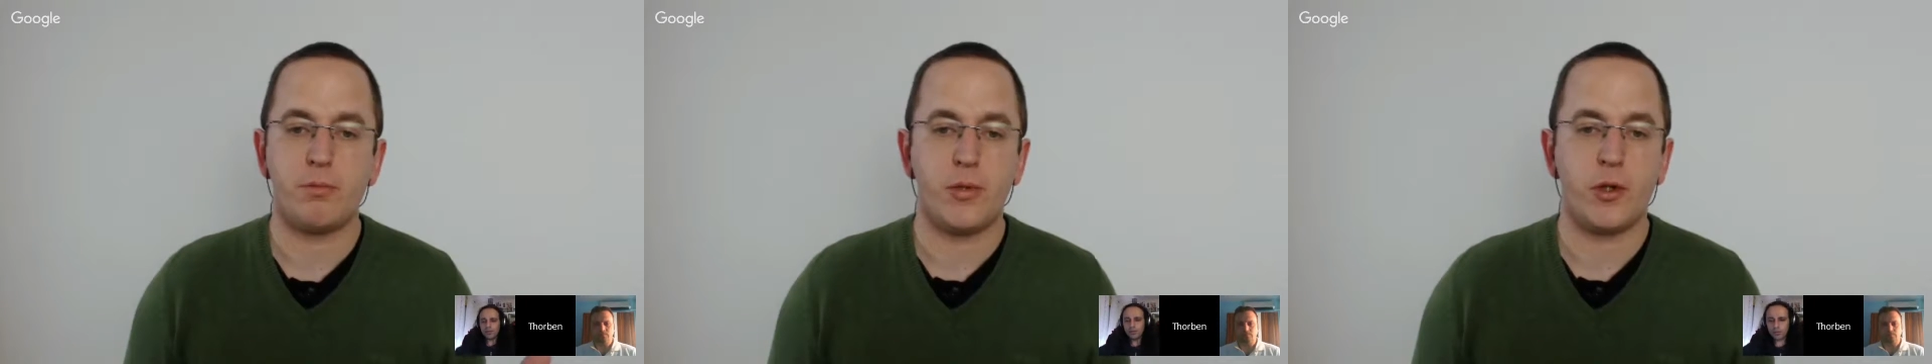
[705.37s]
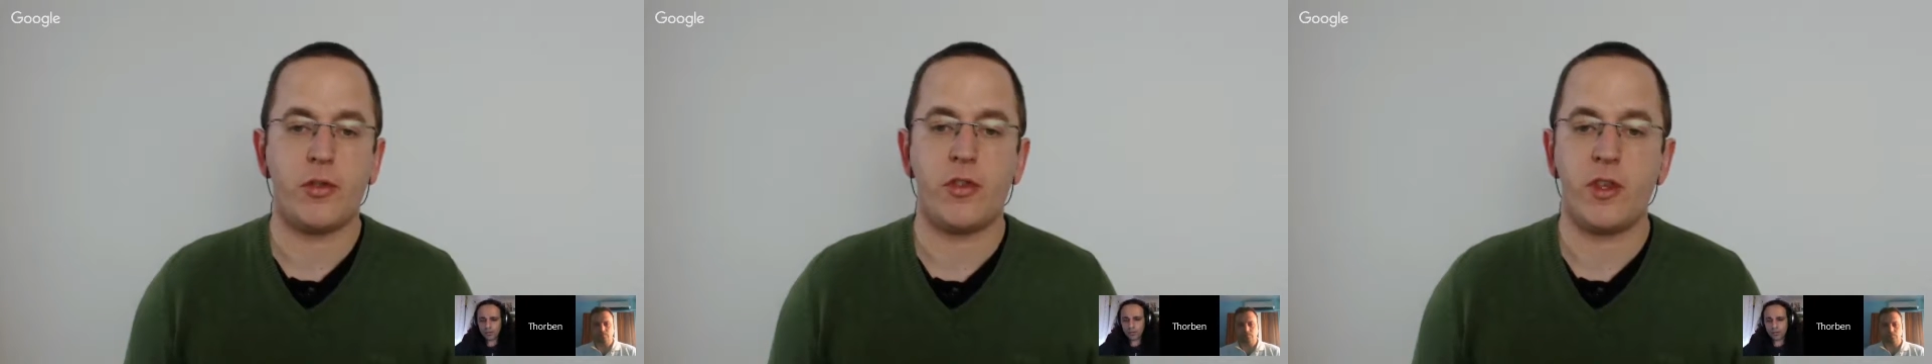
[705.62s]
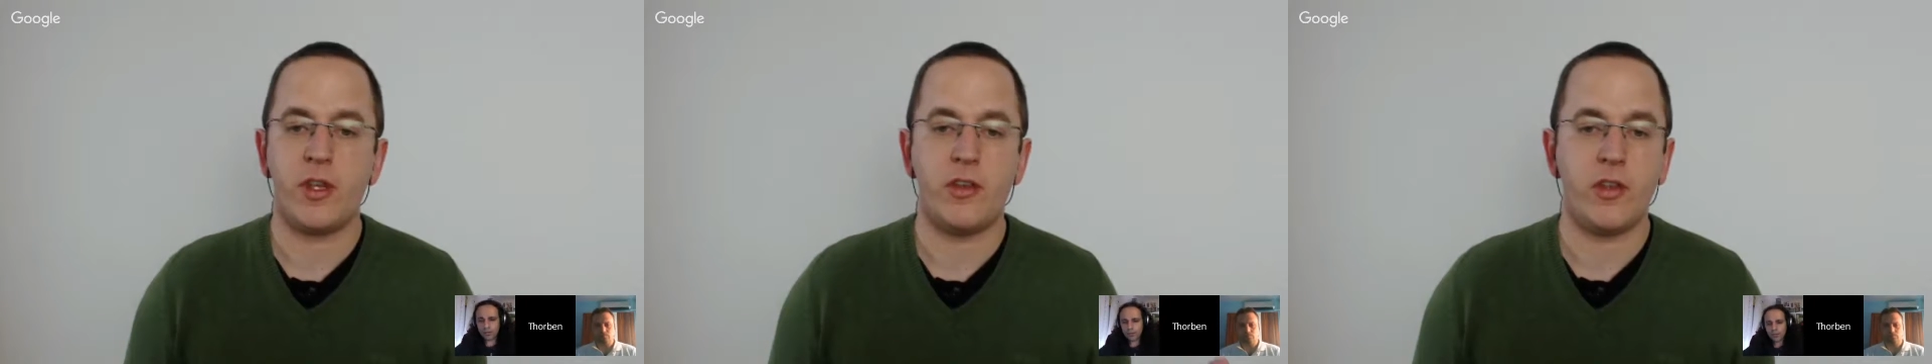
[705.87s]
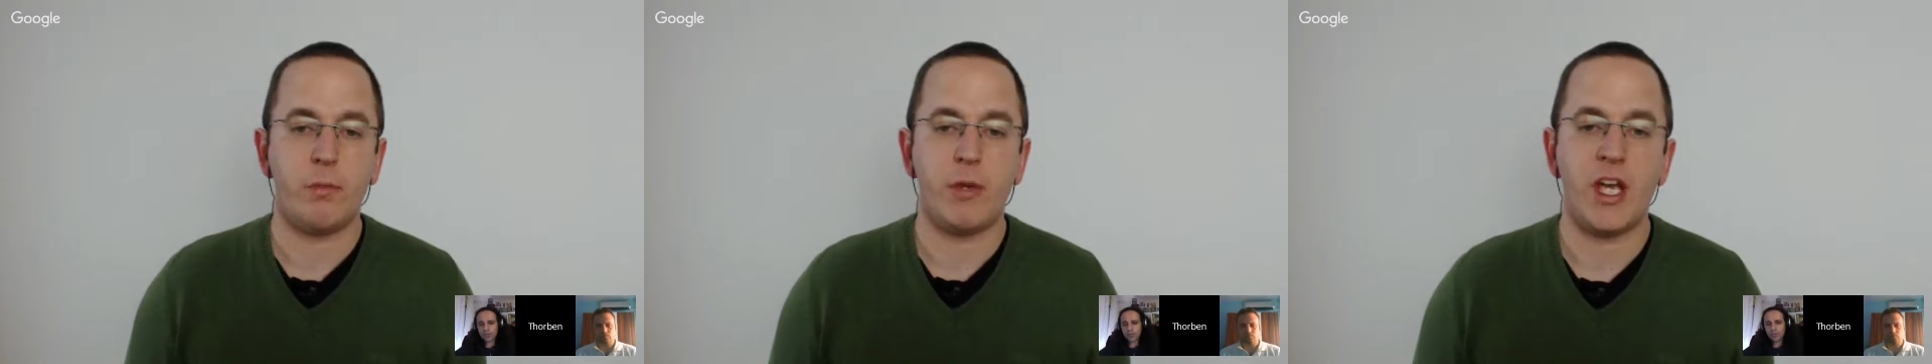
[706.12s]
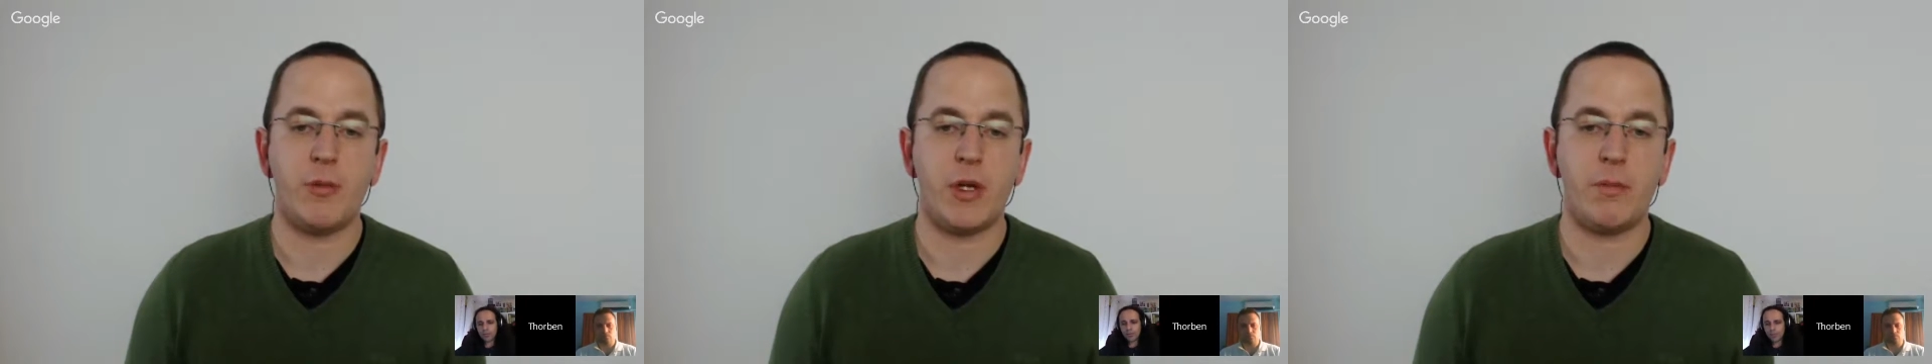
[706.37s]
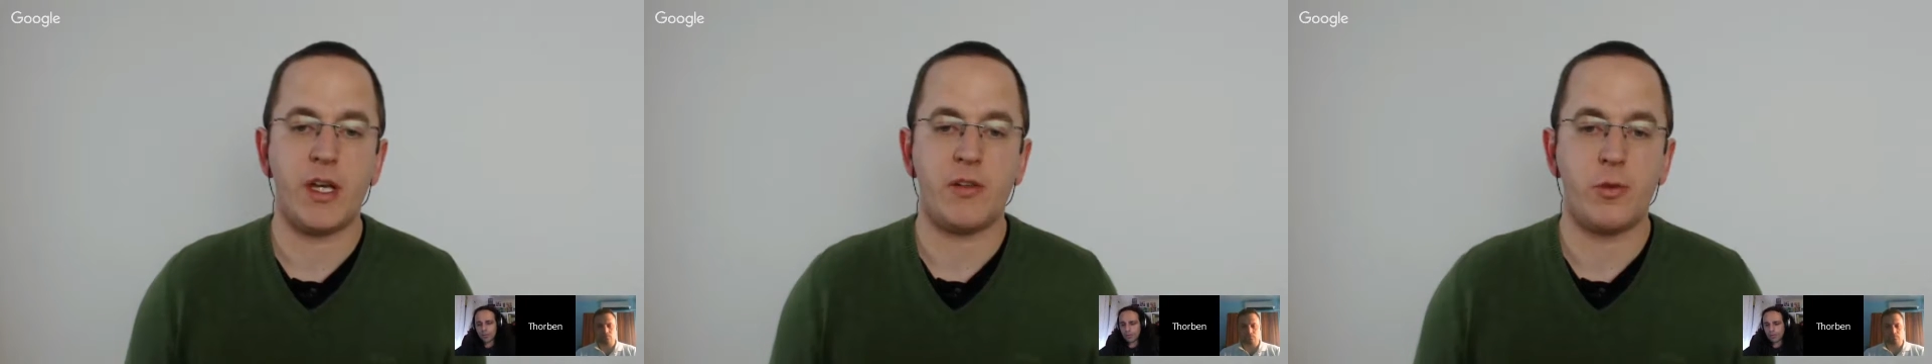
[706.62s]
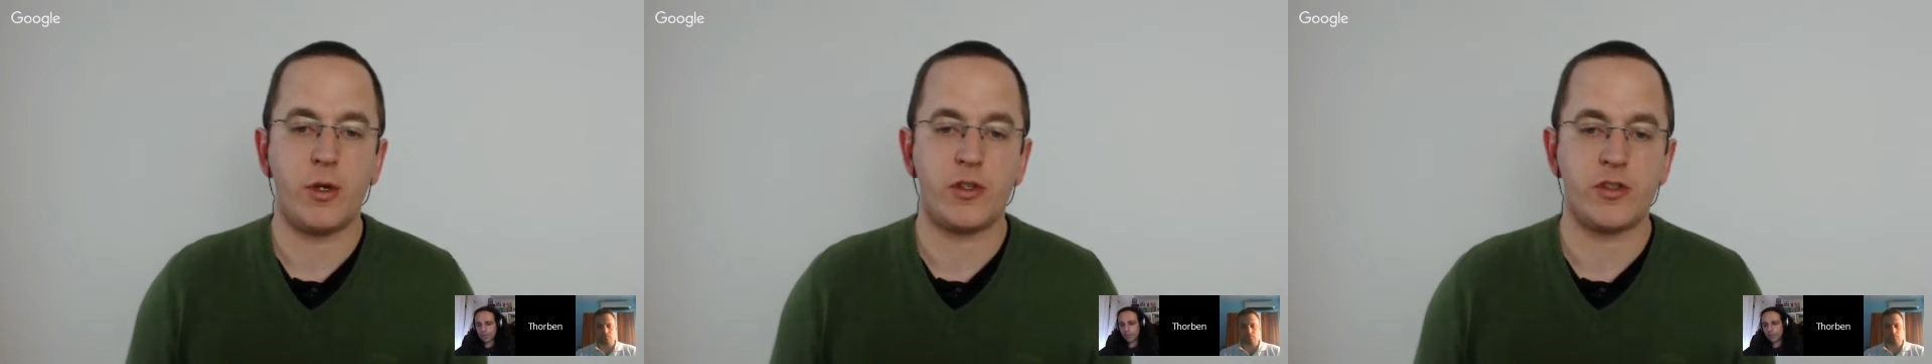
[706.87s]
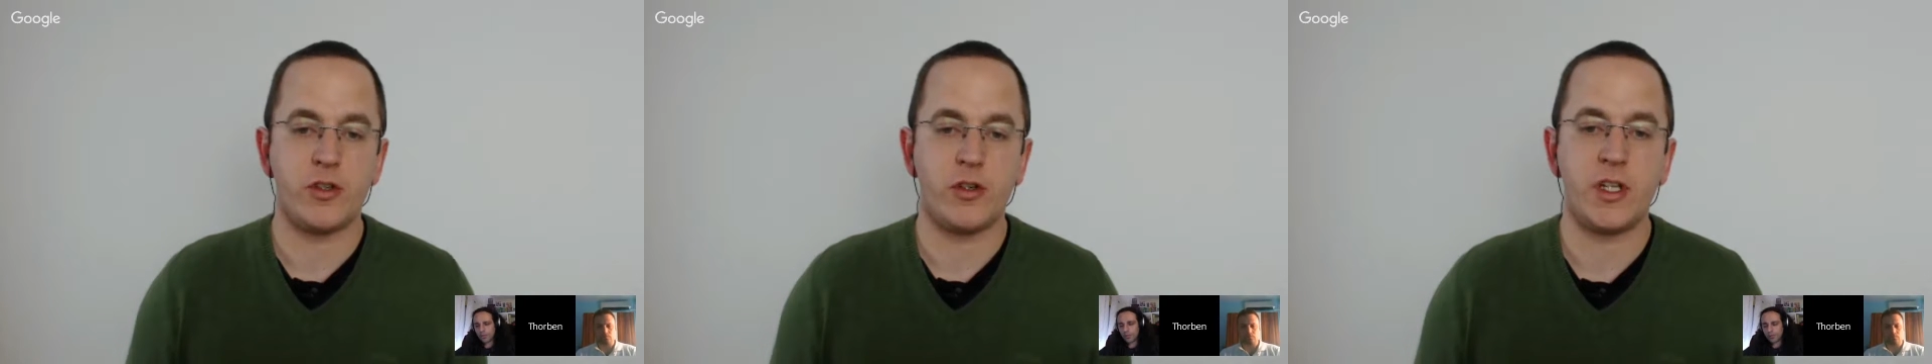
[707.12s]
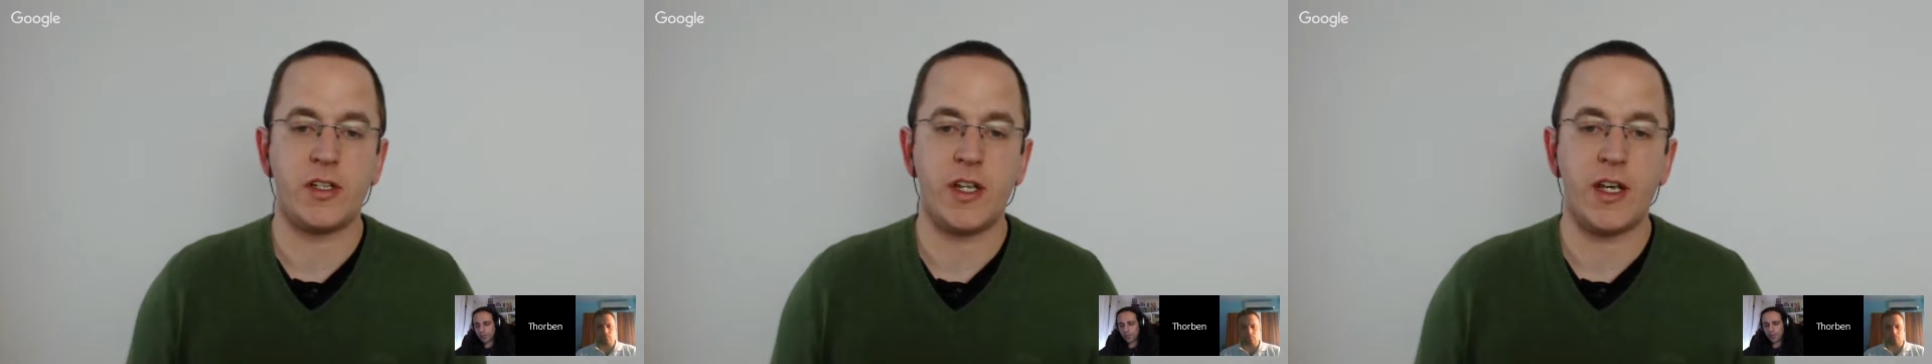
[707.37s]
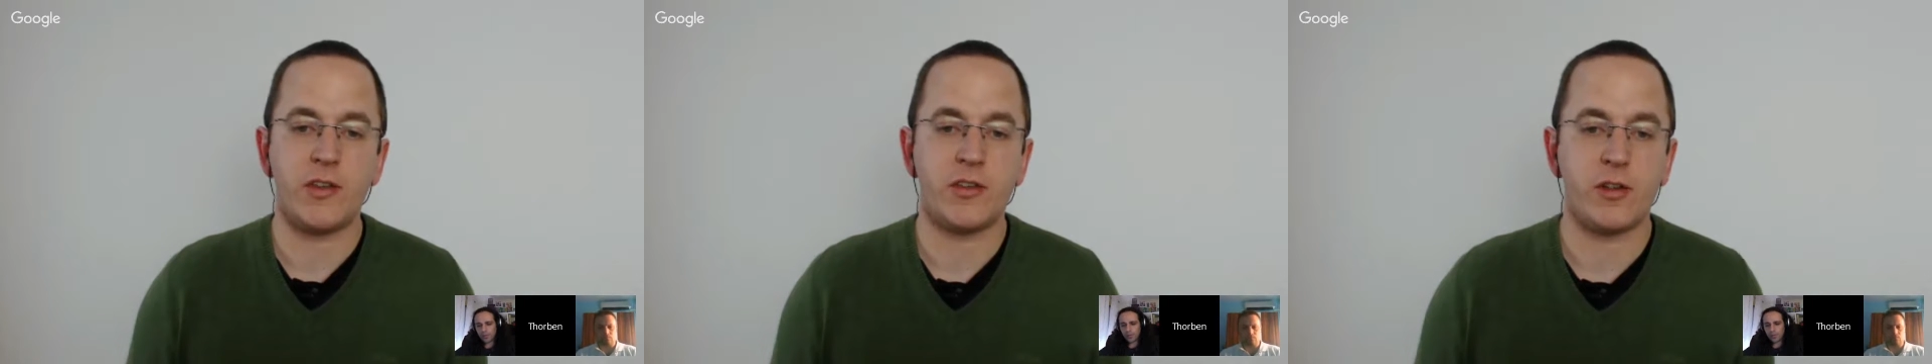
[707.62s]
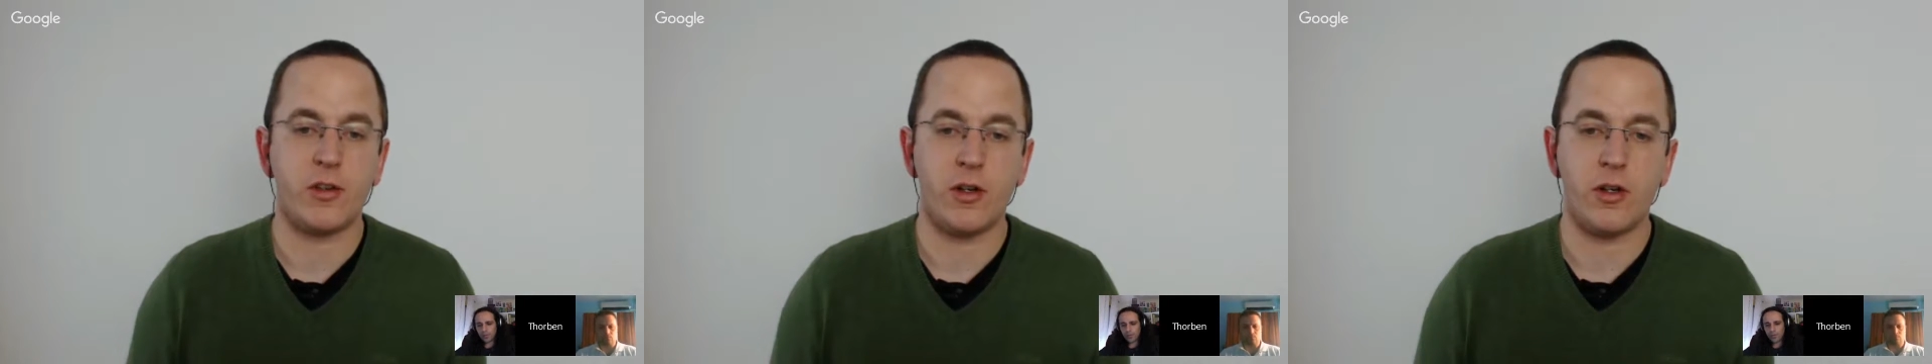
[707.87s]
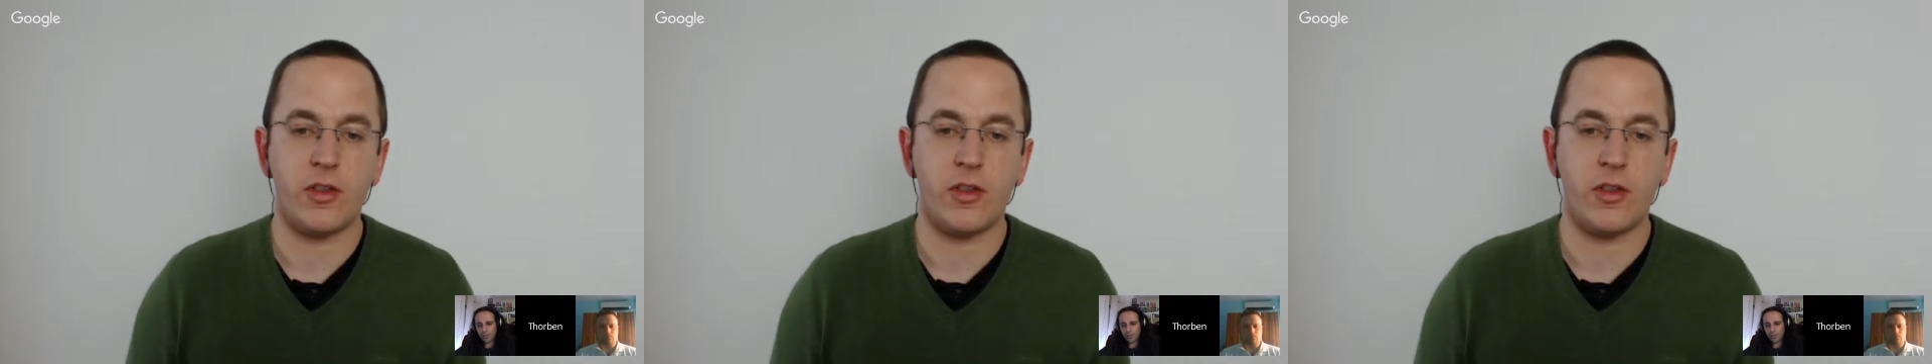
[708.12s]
put the paperback version on your desk or